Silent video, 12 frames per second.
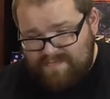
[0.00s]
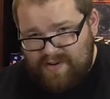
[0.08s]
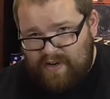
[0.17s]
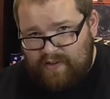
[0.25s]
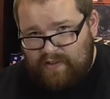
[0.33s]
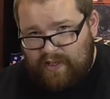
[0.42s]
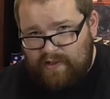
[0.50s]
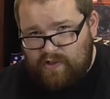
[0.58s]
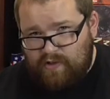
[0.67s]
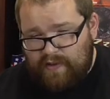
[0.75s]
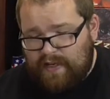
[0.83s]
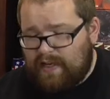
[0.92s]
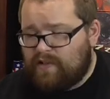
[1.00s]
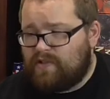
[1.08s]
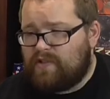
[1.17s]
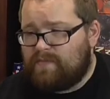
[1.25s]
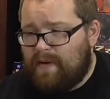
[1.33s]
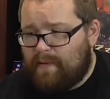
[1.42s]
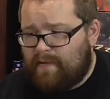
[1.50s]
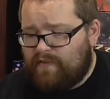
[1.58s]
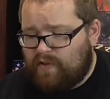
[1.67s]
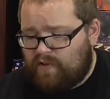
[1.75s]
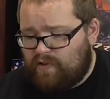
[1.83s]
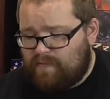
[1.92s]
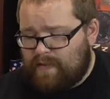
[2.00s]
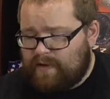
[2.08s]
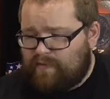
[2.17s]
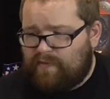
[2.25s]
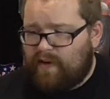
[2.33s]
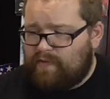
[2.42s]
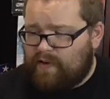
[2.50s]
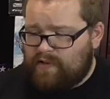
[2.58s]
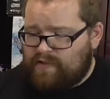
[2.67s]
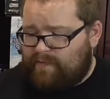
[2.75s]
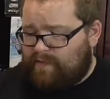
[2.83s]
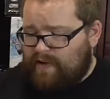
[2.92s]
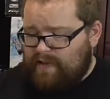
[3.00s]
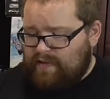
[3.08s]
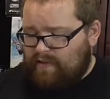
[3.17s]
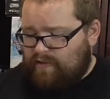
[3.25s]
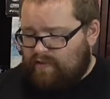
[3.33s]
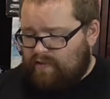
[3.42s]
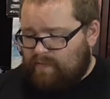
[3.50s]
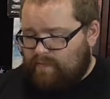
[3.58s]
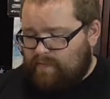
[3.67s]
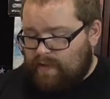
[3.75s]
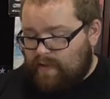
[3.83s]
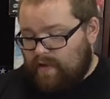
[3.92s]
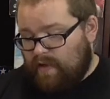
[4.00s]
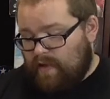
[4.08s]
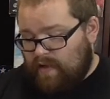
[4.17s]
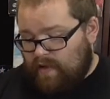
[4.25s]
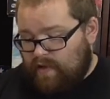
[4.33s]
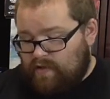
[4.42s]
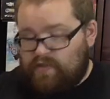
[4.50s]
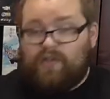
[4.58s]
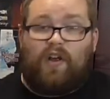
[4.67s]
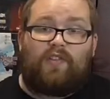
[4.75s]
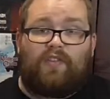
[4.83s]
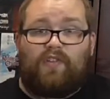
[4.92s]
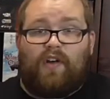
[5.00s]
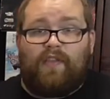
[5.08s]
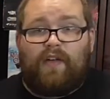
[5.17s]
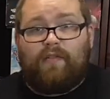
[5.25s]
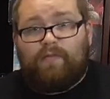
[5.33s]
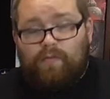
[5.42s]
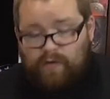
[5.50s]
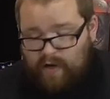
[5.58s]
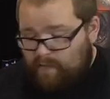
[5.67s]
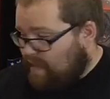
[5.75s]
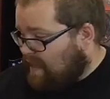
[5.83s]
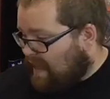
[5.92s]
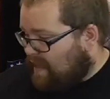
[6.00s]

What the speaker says: Not entirely sure on the connection to Batman vs Superman and Five Nights at Freddy's. It's a nice design though, we'll go with it.